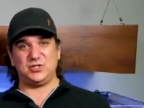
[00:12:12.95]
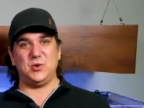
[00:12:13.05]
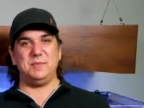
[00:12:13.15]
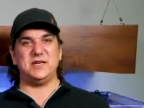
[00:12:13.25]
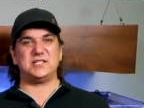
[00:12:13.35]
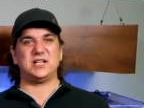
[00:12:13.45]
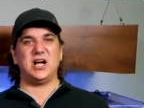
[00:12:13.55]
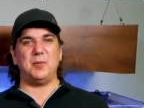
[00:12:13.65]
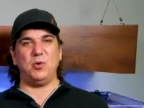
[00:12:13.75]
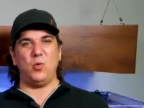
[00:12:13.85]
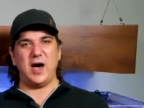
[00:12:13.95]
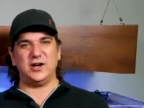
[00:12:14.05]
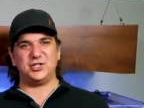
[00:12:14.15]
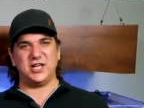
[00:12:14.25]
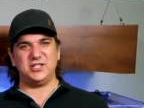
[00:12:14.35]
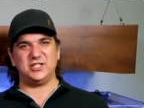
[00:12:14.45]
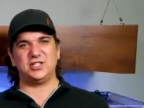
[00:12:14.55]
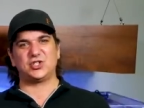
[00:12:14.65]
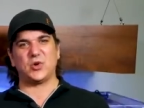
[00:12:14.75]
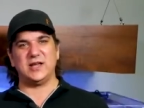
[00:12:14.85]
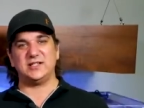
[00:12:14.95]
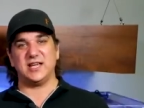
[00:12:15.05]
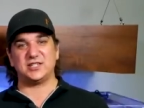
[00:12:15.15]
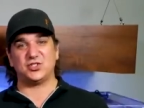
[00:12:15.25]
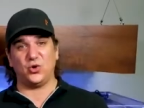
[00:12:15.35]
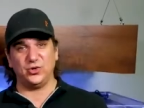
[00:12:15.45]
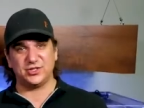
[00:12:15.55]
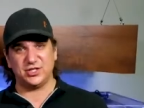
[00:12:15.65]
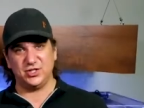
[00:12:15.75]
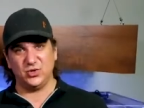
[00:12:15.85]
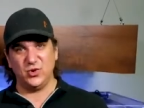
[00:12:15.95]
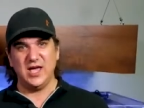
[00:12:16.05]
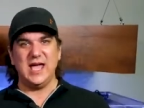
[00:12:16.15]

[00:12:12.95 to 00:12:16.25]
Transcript: so we missed a couple water changes the Triton test told us to do,